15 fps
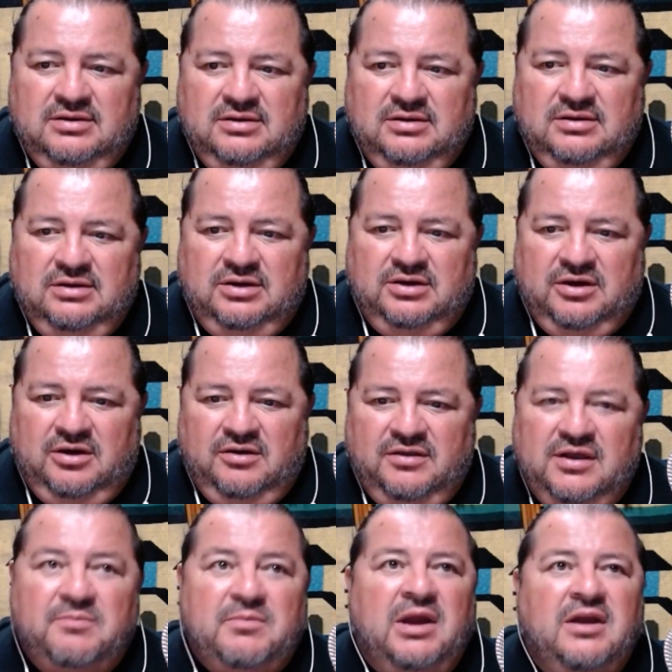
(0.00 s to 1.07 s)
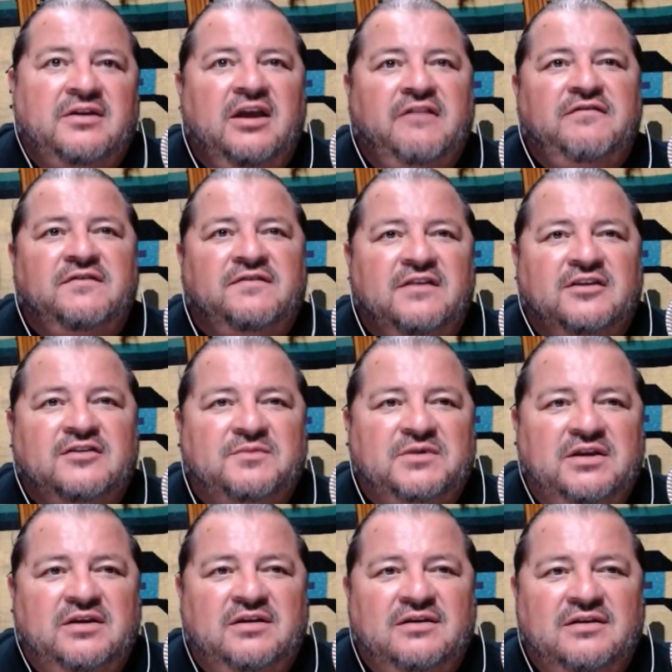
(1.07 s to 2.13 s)
You know, and then my nephew sends
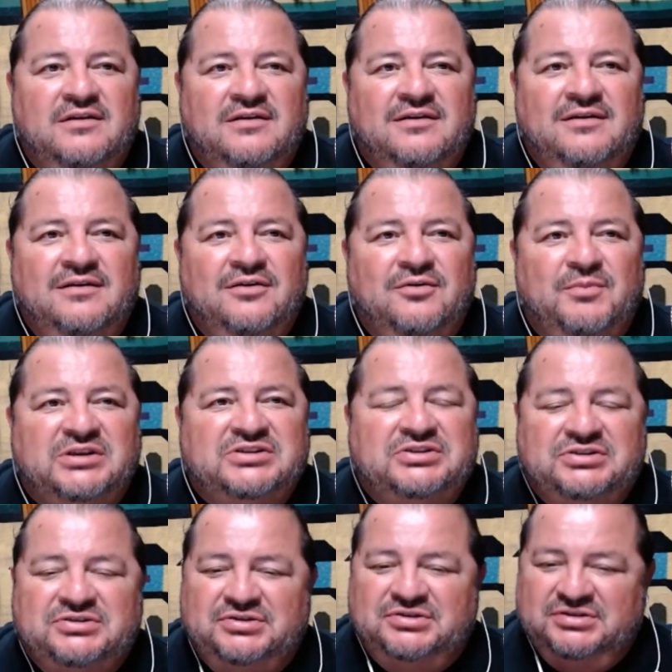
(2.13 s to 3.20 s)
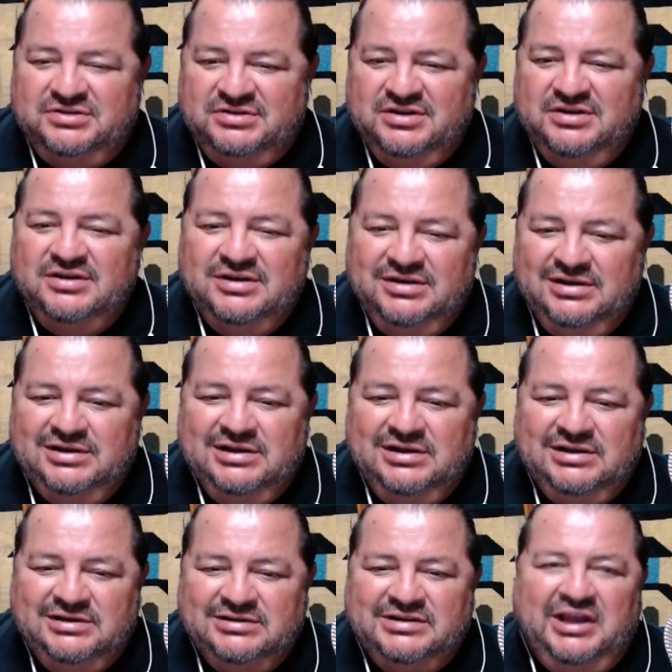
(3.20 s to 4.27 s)
me my sister's
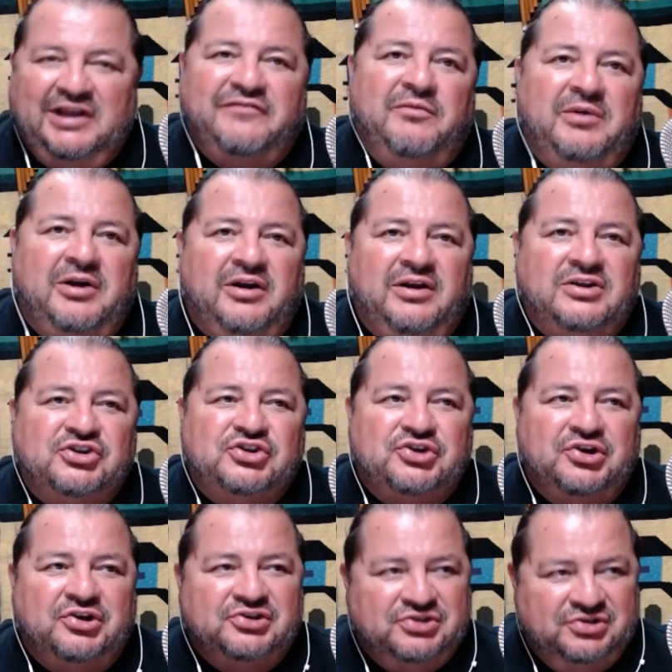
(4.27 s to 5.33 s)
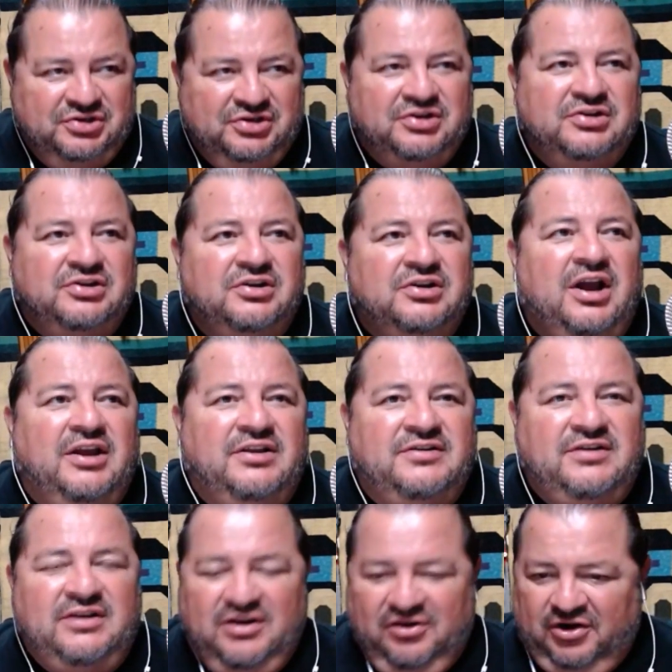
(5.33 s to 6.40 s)
Native American church
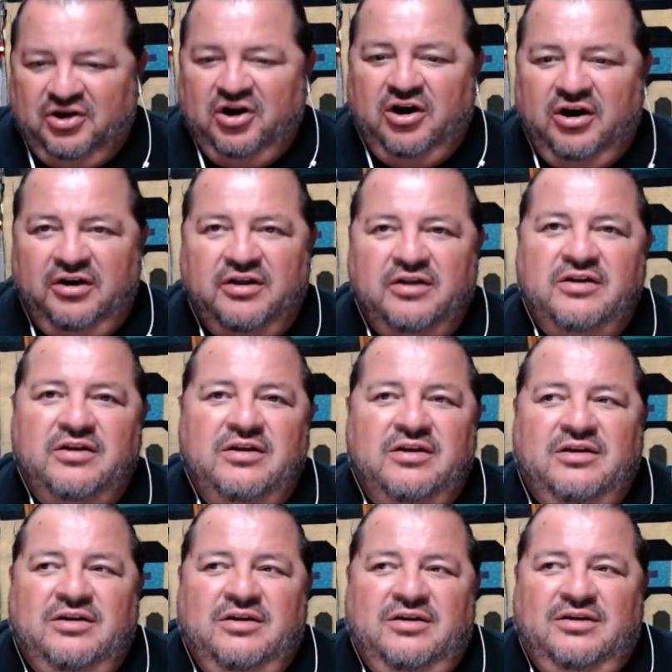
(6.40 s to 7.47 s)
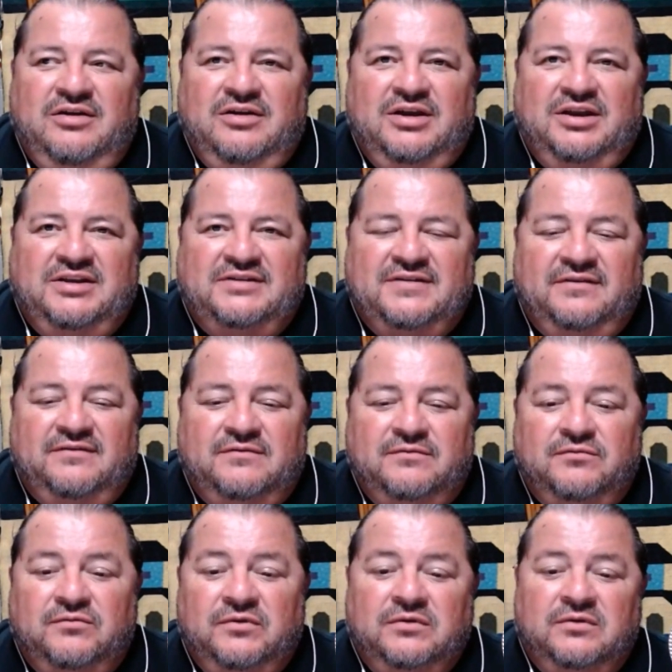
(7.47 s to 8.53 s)
ID, her card. And he says,
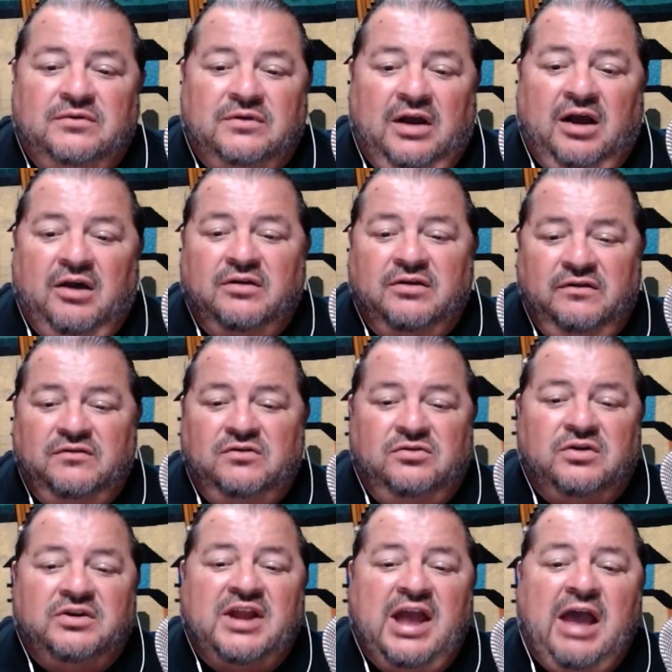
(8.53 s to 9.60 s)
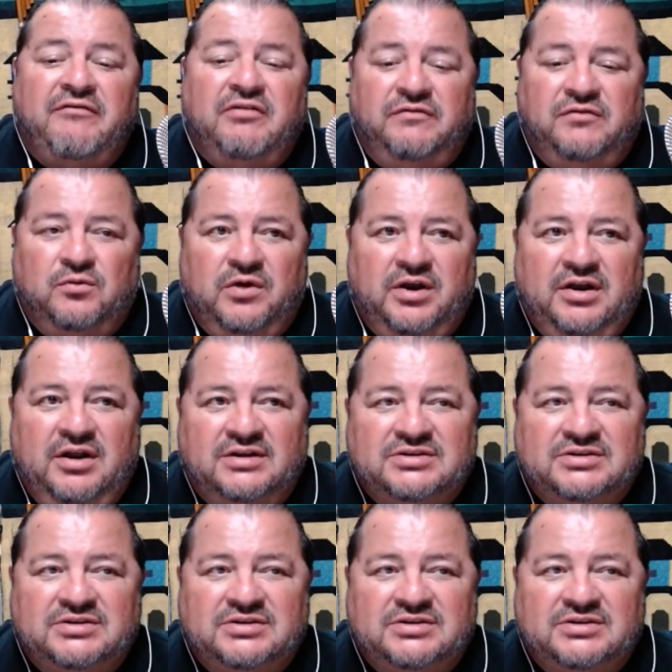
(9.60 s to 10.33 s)
oh, you can have it if you want it.